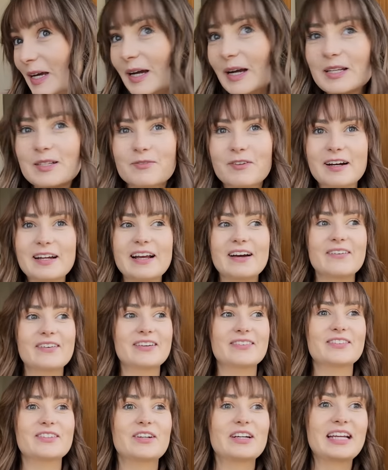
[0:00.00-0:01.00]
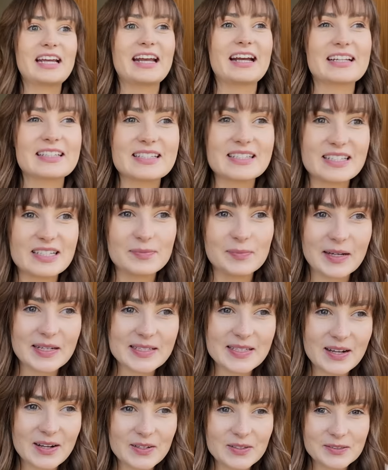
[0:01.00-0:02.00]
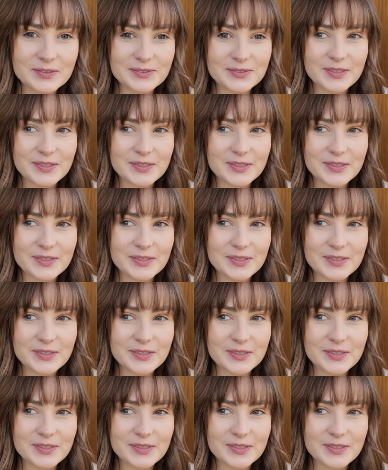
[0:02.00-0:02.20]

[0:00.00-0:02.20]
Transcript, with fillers: It's funny how even though I can't see myself,